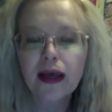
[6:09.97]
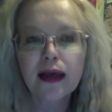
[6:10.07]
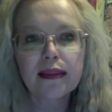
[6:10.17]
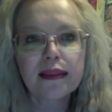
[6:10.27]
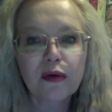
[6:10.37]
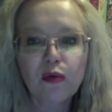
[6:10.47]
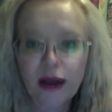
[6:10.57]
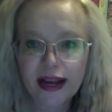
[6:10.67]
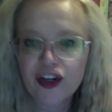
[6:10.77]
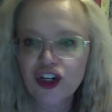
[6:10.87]
The
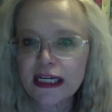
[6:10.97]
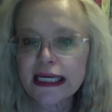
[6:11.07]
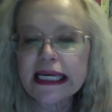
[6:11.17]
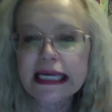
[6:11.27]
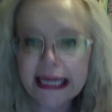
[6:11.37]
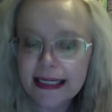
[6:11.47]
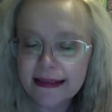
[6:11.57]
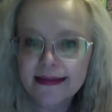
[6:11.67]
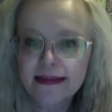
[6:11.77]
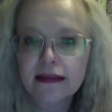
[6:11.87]
way she
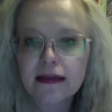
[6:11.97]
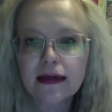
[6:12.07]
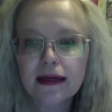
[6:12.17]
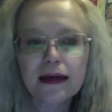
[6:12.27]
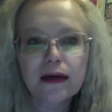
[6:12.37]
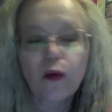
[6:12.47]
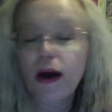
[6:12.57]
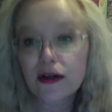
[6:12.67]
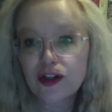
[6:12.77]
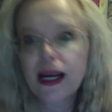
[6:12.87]
eats, what
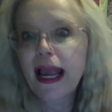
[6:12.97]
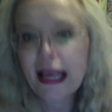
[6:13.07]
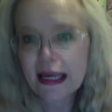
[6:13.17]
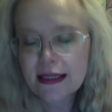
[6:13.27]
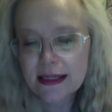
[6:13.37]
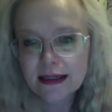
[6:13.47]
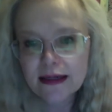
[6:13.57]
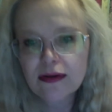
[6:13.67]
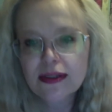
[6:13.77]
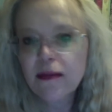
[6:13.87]
she ate,
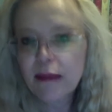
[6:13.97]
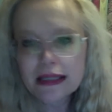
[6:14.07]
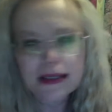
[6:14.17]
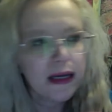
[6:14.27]
was amazing.